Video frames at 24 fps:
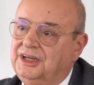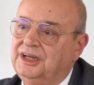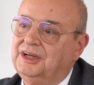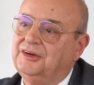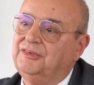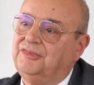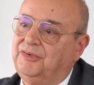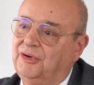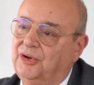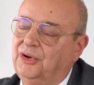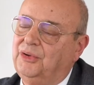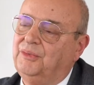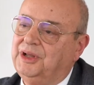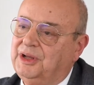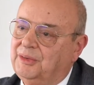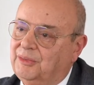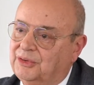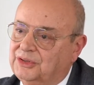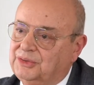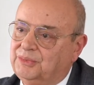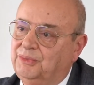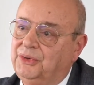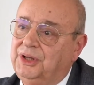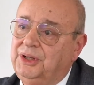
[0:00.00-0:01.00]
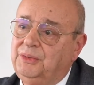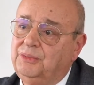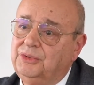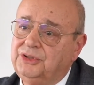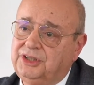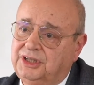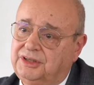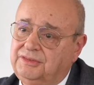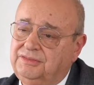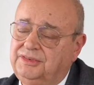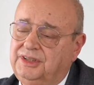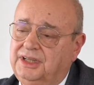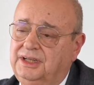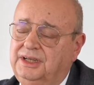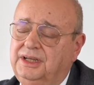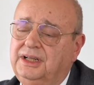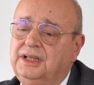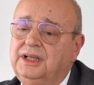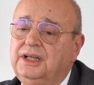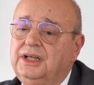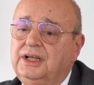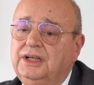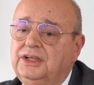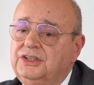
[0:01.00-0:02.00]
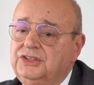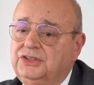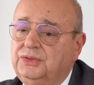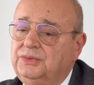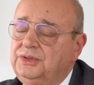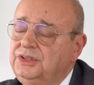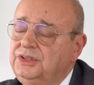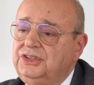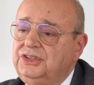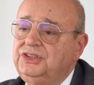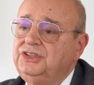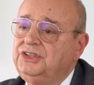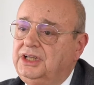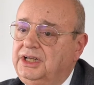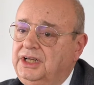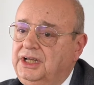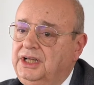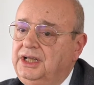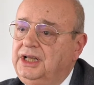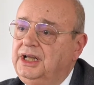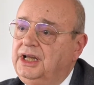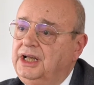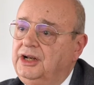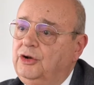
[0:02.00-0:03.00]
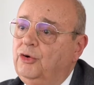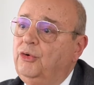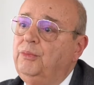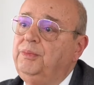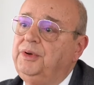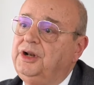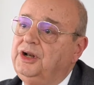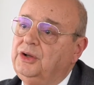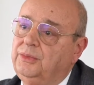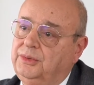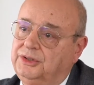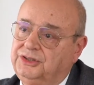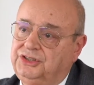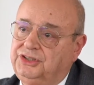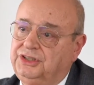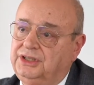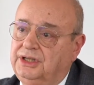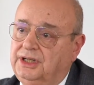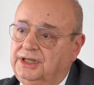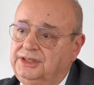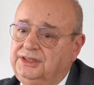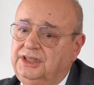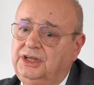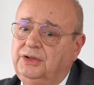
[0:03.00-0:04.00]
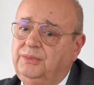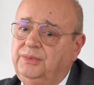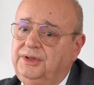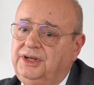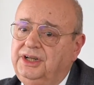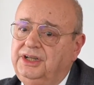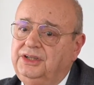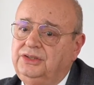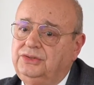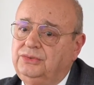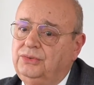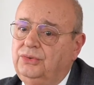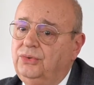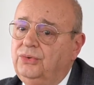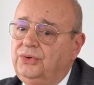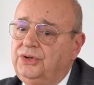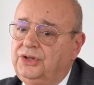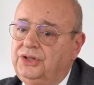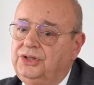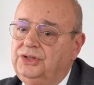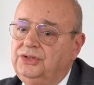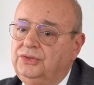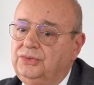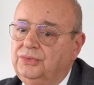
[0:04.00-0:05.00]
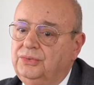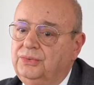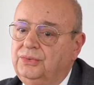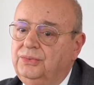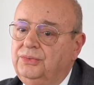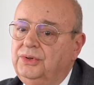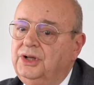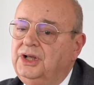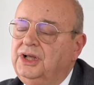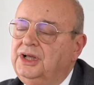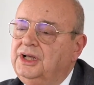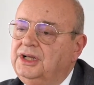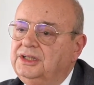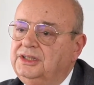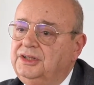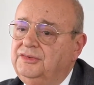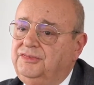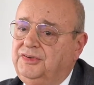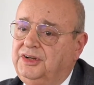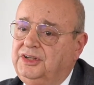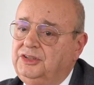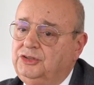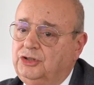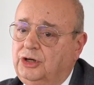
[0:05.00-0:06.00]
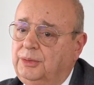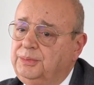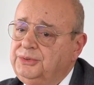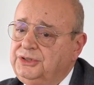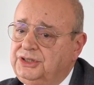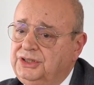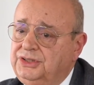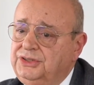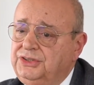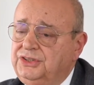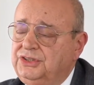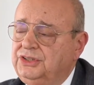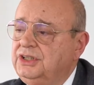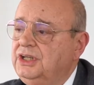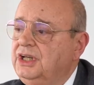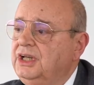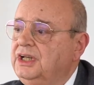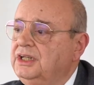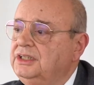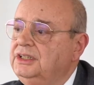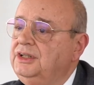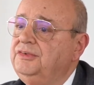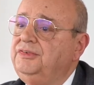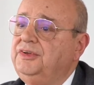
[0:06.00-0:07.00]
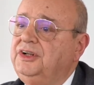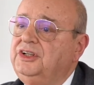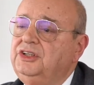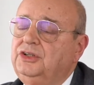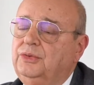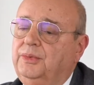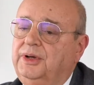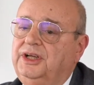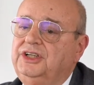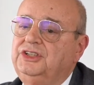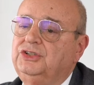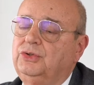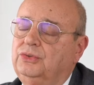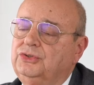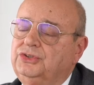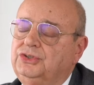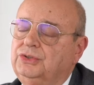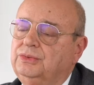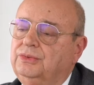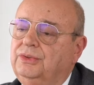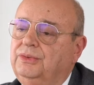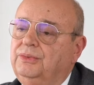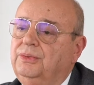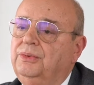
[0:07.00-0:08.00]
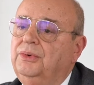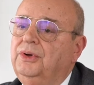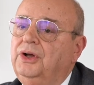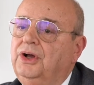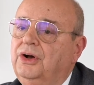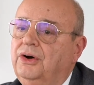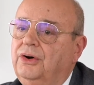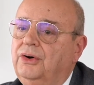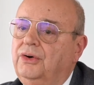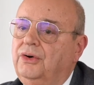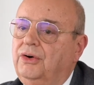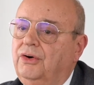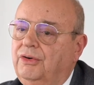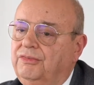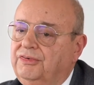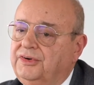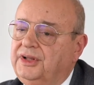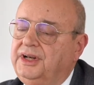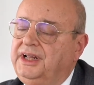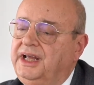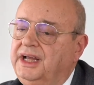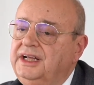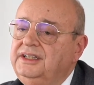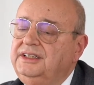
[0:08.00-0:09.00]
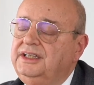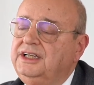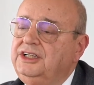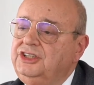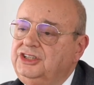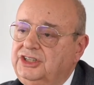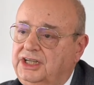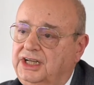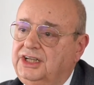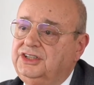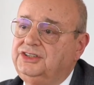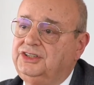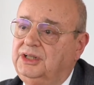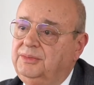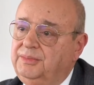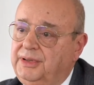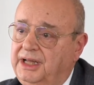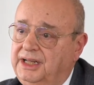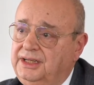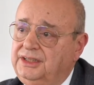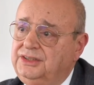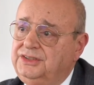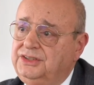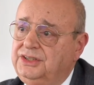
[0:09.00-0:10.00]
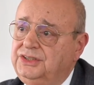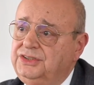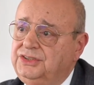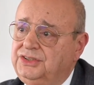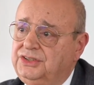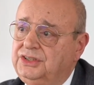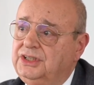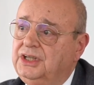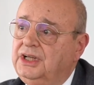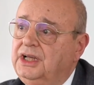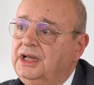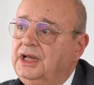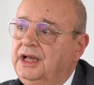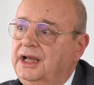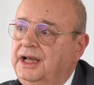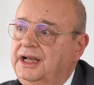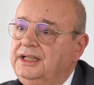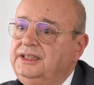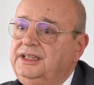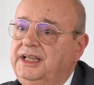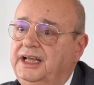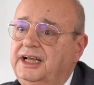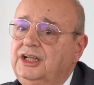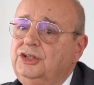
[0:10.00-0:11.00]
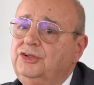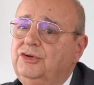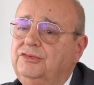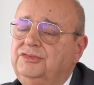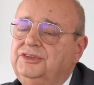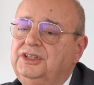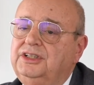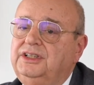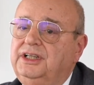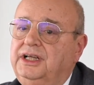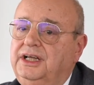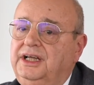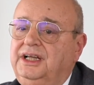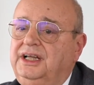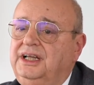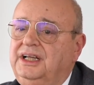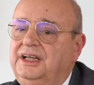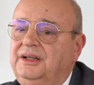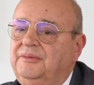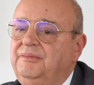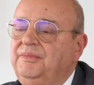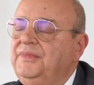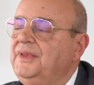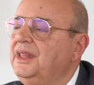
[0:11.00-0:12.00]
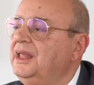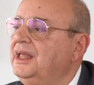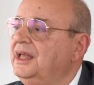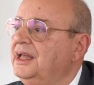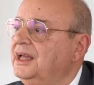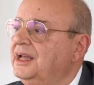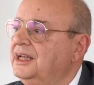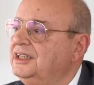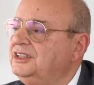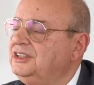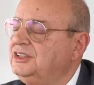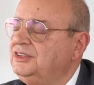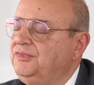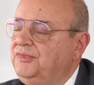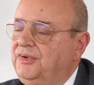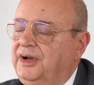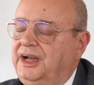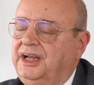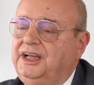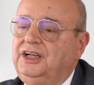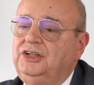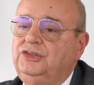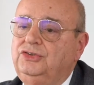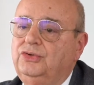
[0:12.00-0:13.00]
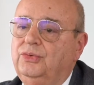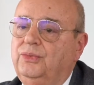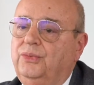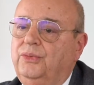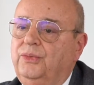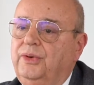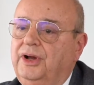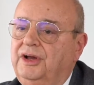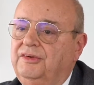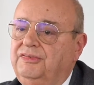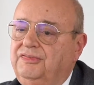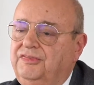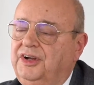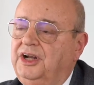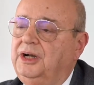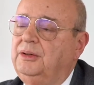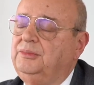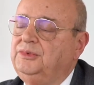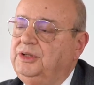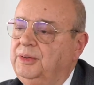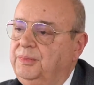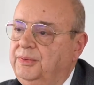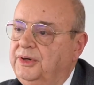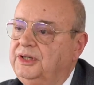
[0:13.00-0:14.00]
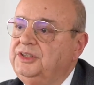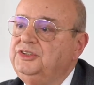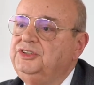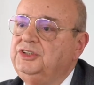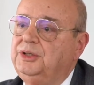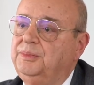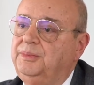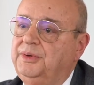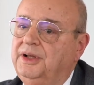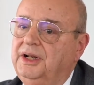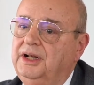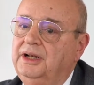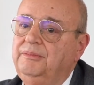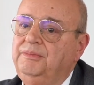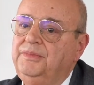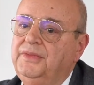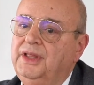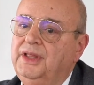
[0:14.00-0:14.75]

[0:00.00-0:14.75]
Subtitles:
following what we would have done. So is an open question. I think we need to look into different options, different ways also of creating checks and balances. At the end of the day, it's fine to affirm the principle